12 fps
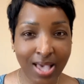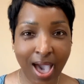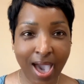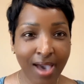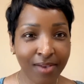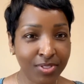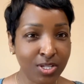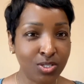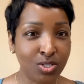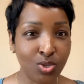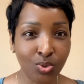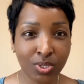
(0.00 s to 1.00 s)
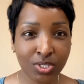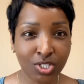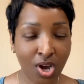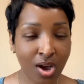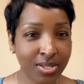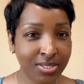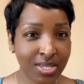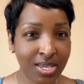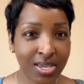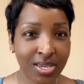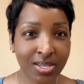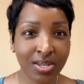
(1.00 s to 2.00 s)
I have these Eula
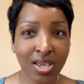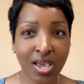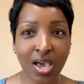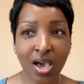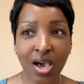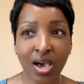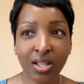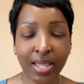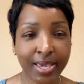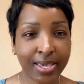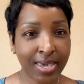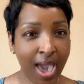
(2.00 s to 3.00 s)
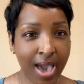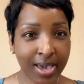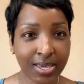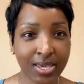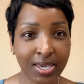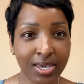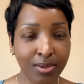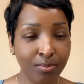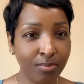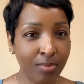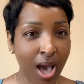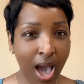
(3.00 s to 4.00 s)
Johnson like khaki
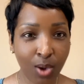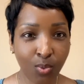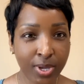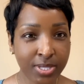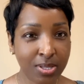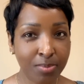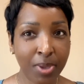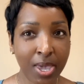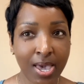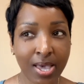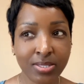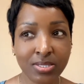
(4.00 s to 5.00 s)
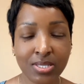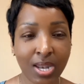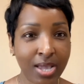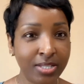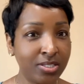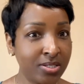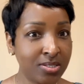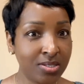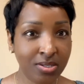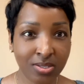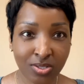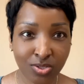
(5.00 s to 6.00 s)
high-waisted pants that I just took
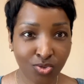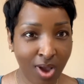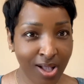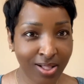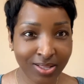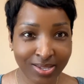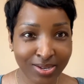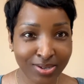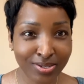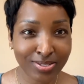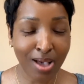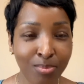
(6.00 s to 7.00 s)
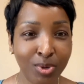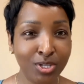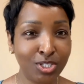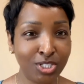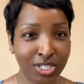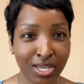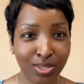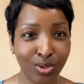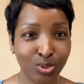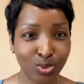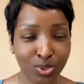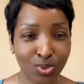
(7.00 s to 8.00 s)
to the dry cleaners. gonna share
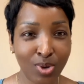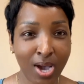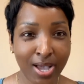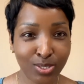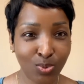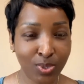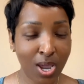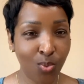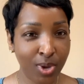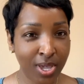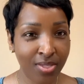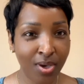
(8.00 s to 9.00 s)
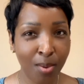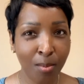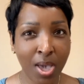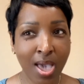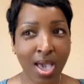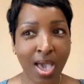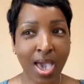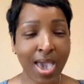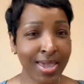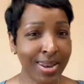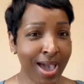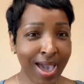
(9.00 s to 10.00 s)
those with you guys when I wear them.
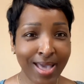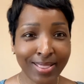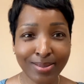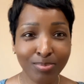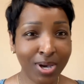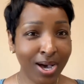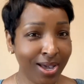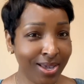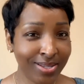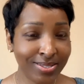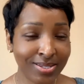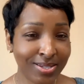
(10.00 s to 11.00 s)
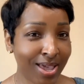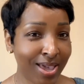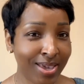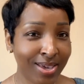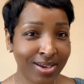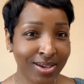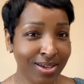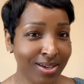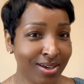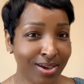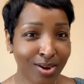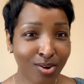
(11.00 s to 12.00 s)
And I had them cut into like
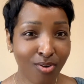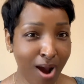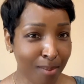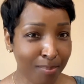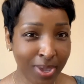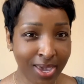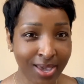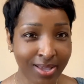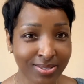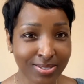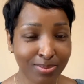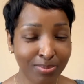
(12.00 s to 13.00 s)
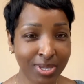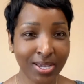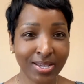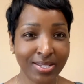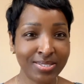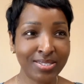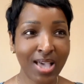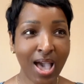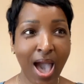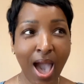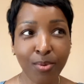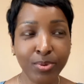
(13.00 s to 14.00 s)
crop pants because
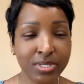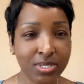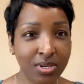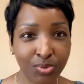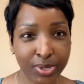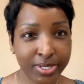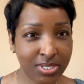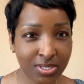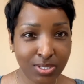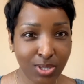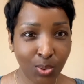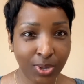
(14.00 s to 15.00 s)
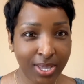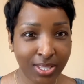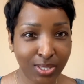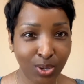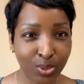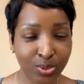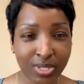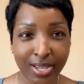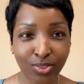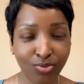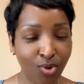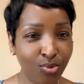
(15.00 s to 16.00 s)
I was going to donate those,
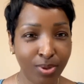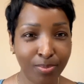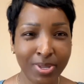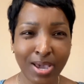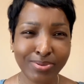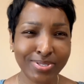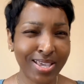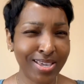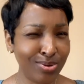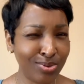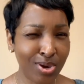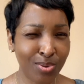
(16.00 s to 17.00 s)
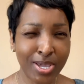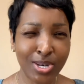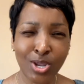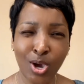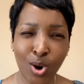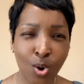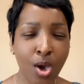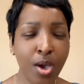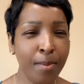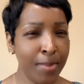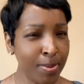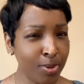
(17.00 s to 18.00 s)
like throw them. And I was like, you know what, no,
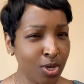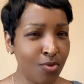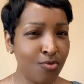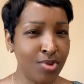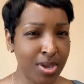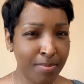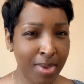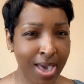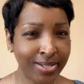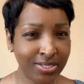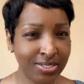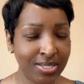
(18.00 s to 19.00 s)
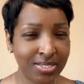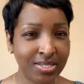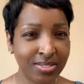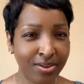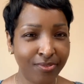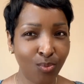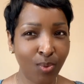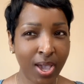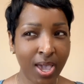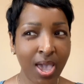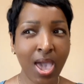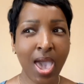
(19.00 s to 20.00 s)
maybe you can reimagine these a different way.